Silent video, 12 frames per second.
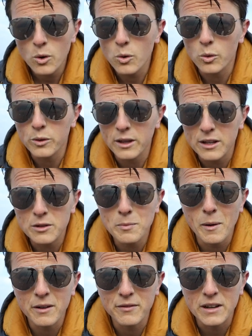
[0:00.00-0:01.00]
or the
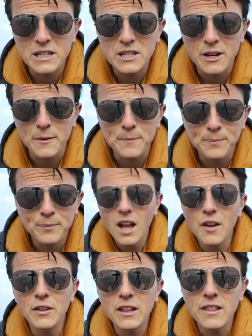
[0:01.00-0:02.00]
Spider V2.
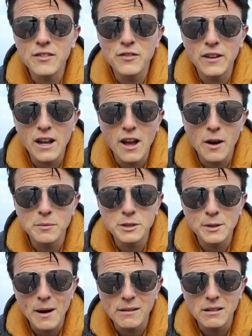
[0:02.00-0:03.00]
Hopefully this video
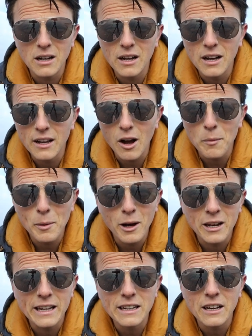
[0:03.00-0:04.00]
helped you out. I'll
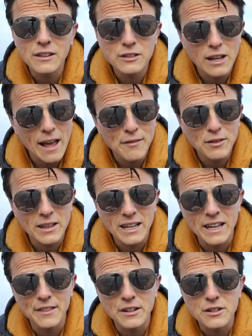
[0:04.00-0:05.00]
put a link to
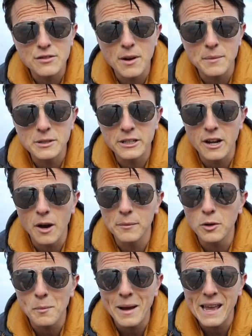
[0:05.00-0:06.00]
everything in the description.
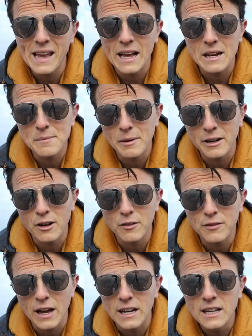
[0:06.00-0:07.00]
I'm not making any money
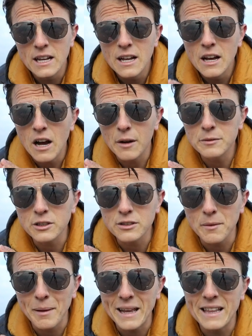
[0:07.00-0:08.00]
off that. I'm
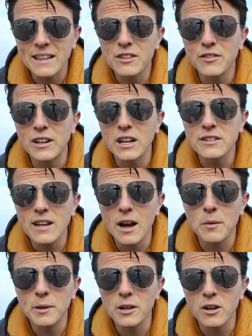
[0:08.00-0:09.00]
just making this video to
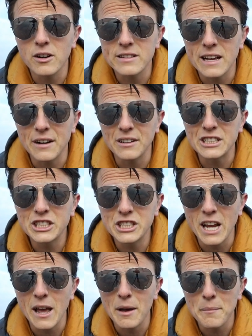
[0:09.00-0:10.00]
help you guys out and
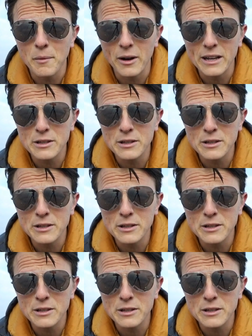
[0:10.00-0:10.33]
share my